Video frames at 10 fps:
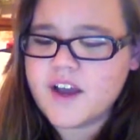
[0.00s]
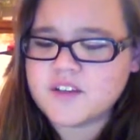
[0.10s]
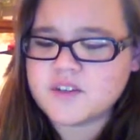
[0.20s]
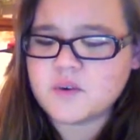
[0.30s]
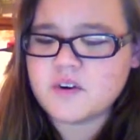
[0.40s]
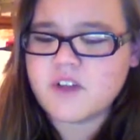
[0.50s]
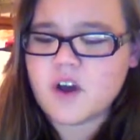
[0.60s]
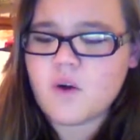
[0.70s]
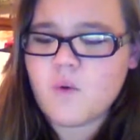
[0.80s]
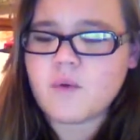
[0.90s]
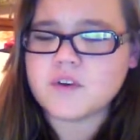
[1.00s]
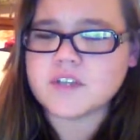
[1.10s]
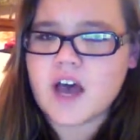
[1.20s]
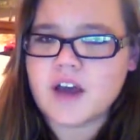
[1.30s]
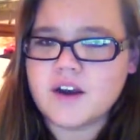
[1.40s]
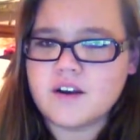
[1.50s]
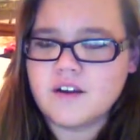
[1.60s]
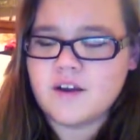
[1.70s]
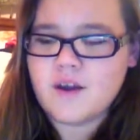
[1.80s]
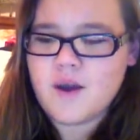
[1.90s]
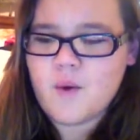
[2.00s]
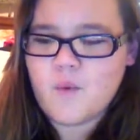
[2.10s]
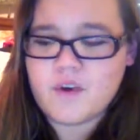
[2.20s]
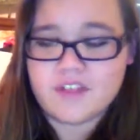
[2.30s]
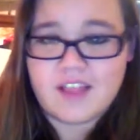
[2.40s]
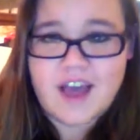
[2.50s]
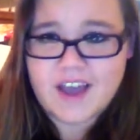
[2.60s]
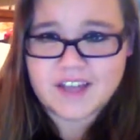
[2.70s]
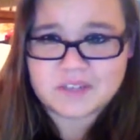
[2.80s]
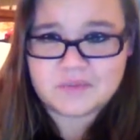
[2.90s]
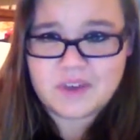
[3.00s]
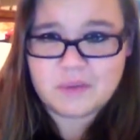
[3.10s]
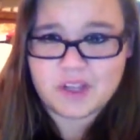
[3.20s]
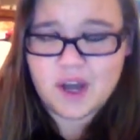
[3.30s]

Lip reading: It's sort of like a walrus head with lion's feet